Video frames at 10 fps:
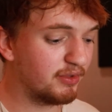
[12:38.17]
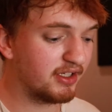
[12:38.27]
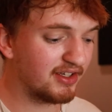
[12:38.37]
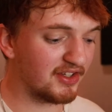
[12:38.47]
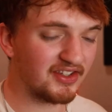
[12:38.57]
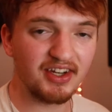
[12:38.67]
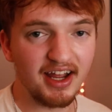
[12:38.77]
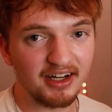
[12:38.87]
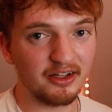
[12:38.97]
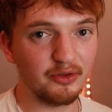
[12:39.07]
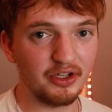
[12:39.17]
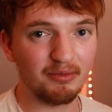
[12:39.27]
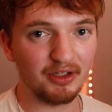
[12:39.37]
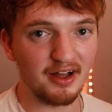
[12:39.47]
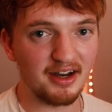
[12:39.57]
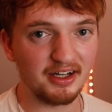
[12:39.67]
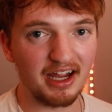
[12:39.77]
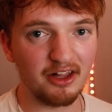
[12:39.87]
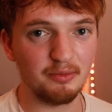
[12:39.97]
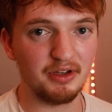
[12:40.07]
because it's technically a melodic
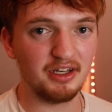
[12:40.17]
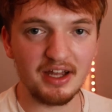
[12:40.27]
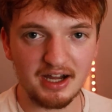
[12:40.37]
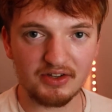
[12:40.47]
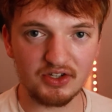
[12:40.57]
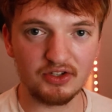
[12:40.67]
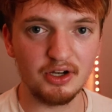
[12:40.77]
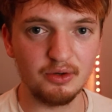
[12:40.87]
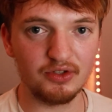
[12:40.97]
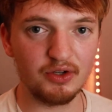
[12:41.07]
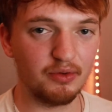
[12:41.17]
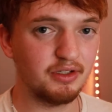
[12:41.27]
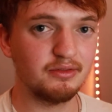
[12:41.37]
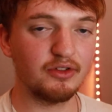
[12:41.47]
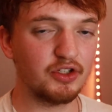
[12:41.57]
element. It has a tone to it.